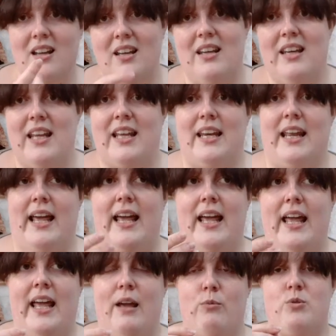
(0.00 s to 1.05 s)
nick in it,
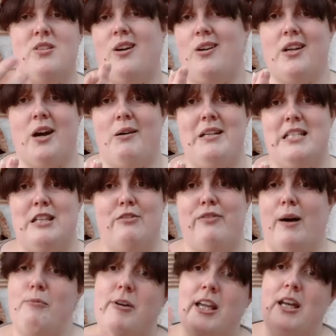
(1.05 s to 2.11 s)
it would only go into the
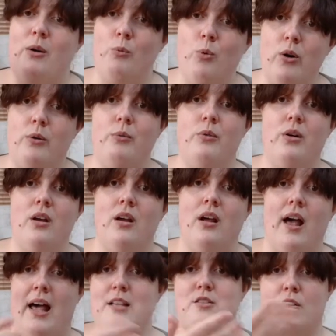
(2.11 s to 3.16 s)
fabric and it wouldn't,
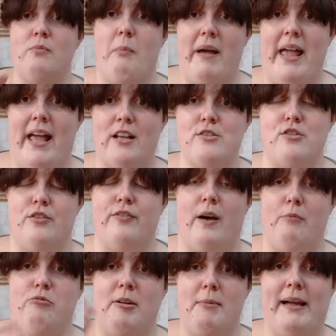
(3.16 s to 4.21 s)
so my extra
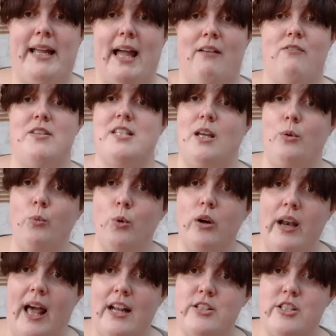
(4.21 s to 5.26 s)
fabric, my canvas, it
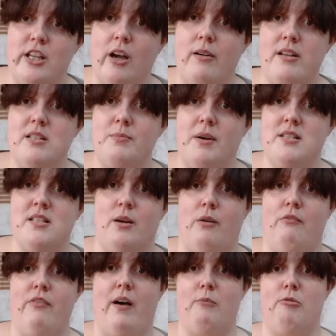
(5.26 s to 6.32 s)
wouldn't actually go into my
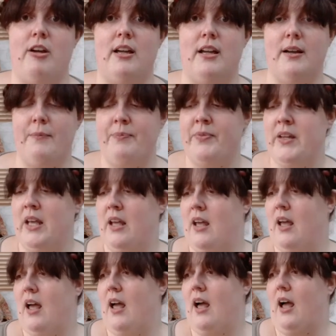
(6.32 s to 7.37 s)
sewing fabric.
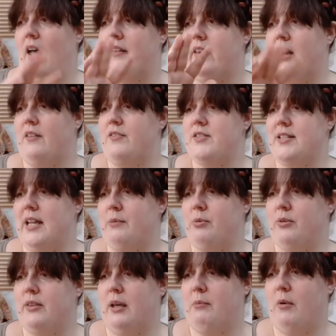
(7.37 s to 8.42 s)
And then I've
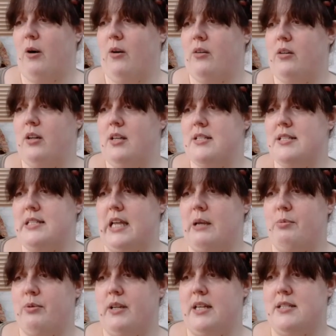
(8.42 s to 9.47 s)
stapled them on,
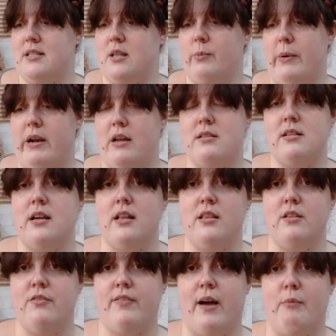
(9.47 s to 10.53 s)
stapled it so that when I turn
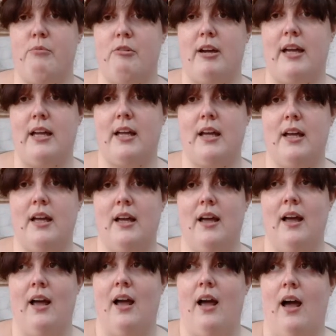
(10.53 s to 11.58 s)
the fabric,
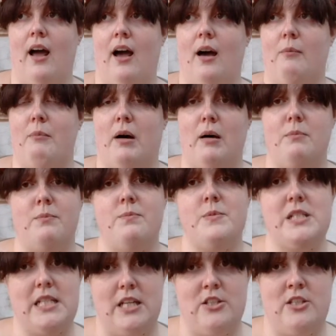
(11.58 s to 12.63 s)
I'm
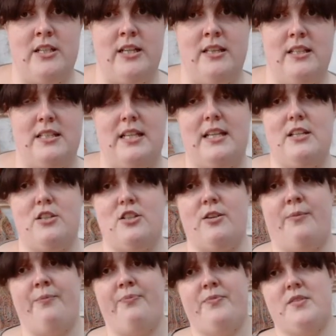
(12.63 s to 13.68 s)
stitching in the ditch.
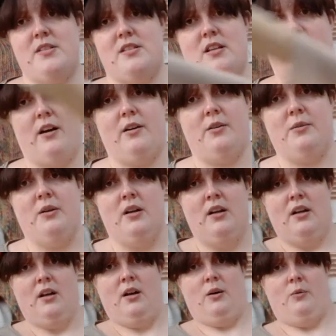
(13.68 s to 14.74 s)
So
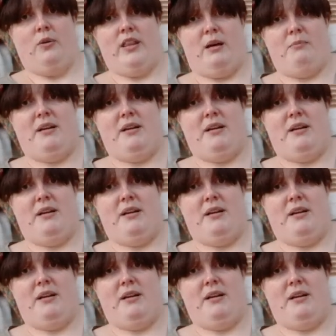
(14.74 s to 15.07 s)
what that